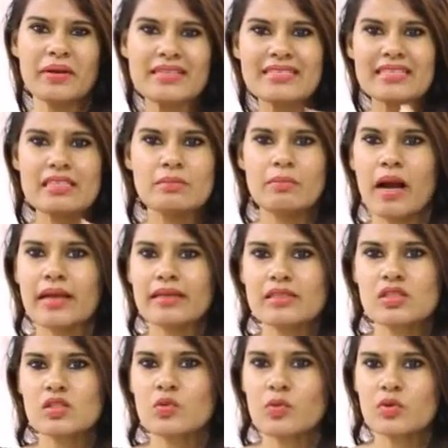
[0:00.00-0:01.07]
preset
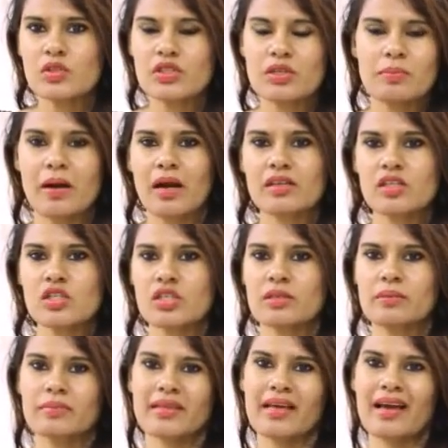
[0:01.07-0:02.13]
mind towards their
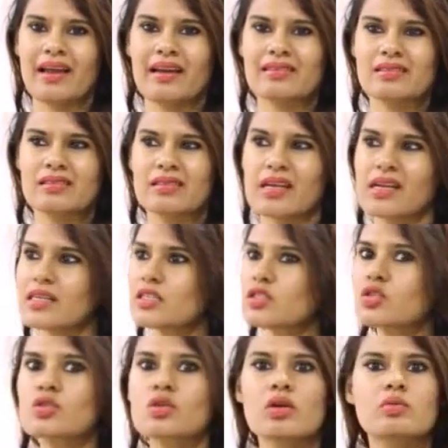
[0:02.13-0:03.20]
partnership that
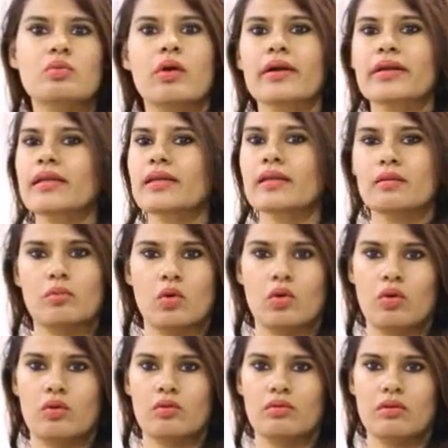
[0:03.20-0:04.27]
it's not working
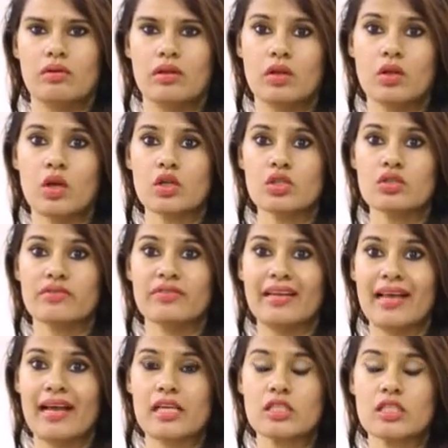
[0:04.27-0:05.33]
anymore. Lots
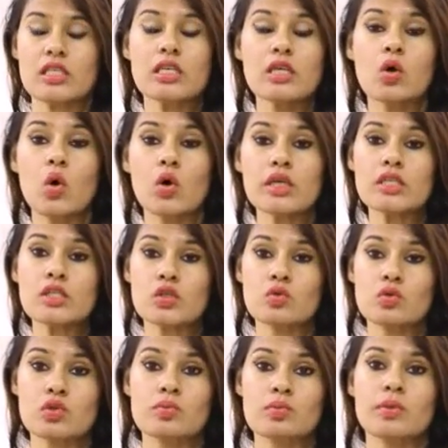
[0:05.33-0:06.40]
of clash, ego
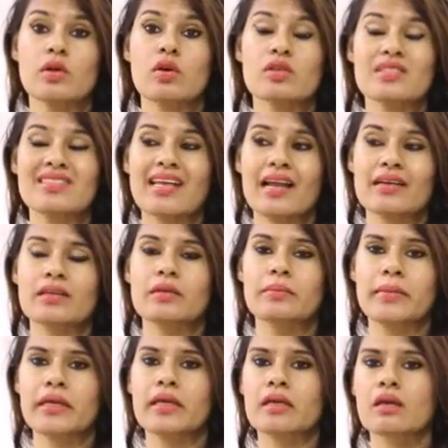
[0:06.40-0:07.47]
issues, because
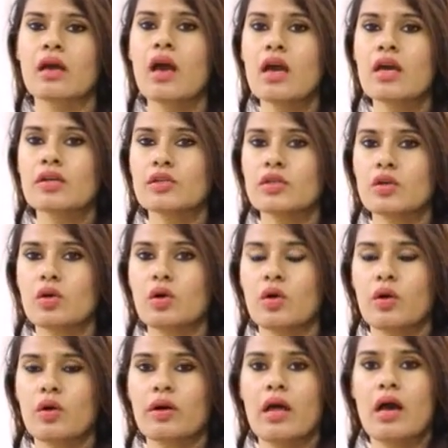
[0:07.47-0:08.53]
Saturn being
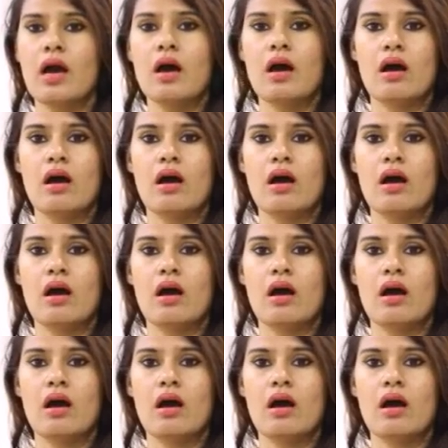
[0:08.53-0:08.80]
your